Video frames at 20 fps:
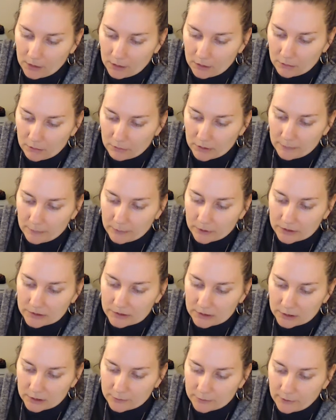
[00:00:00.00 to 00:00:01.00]

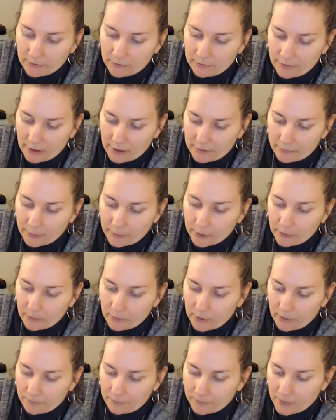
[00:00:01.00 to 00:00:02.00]

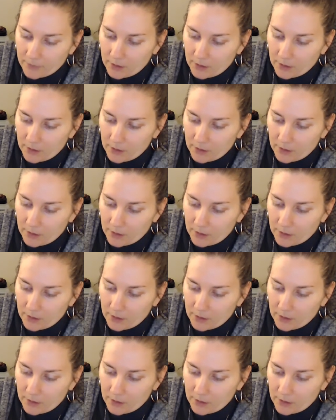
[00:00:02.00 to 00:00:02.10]
3.6.5.1,